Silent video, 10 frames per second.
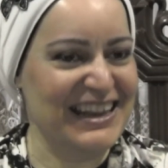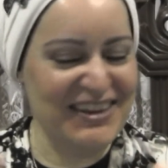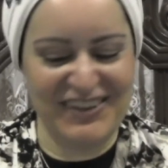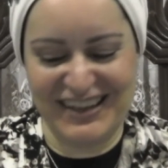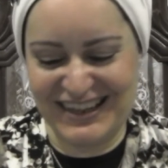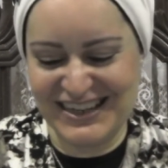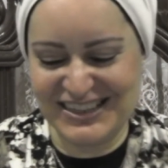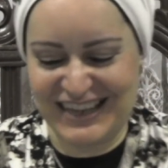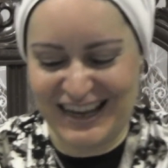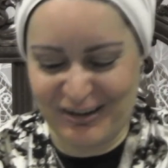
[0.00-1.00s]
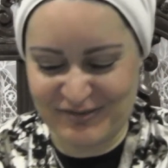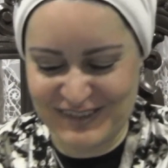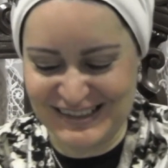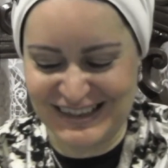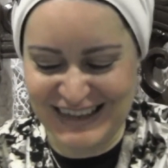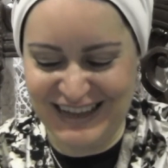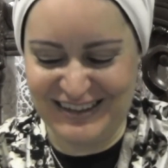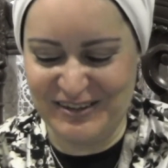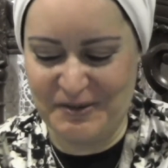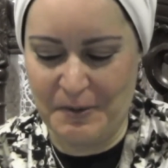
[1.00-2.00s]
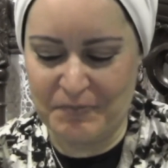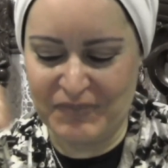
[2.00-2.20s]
even Ganesh kind of doesn't let you